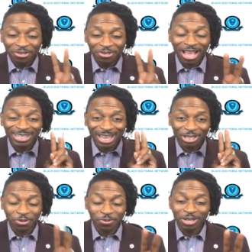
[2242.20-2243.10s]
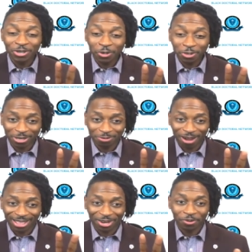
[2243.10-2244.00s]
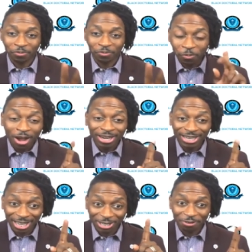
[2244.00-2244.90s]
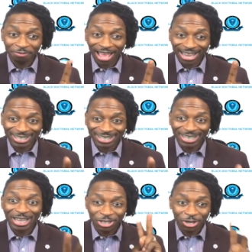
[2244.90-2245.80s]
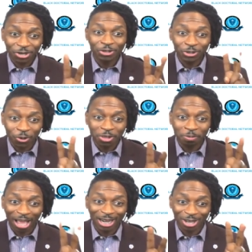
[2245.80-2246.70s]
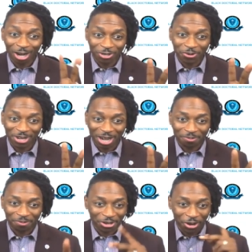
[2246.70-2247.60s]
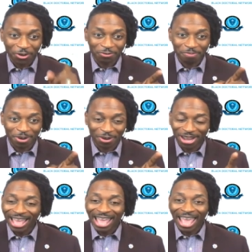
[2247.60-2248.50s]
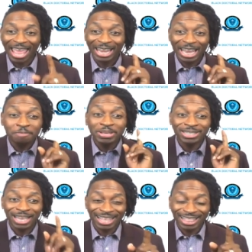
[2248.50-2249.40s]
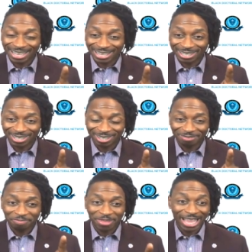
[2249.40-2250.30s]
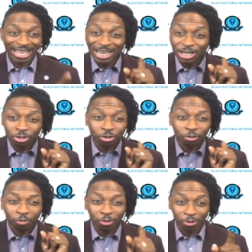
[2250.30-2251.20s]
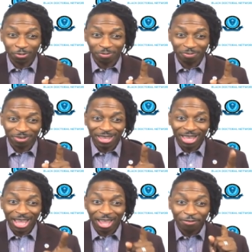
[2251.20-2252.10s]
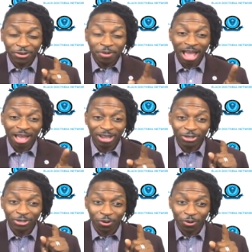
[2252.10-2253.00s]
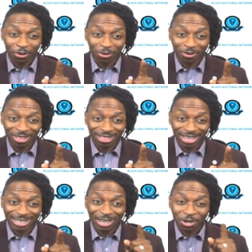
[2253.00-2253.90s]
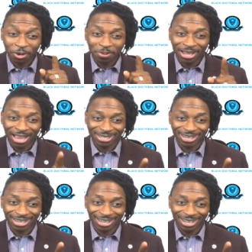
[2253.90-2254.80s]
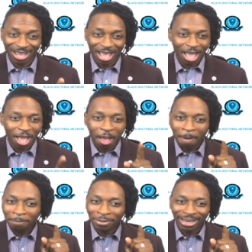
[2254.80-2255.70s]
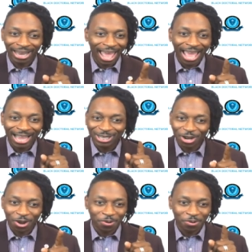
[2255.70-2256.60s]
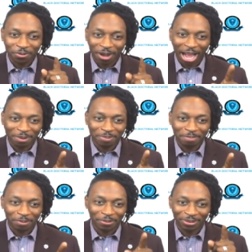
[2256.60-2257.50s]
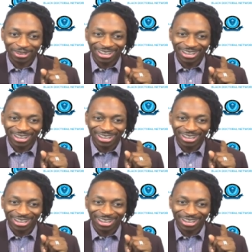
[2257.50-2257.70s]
you guys got two endorsements right there. One right. get your vaccine, two join the Black Doctoral Network. You heard That's right. And let that's me right. say this. It is true. If you have a daughter that's getting her PhD, black don't crack people.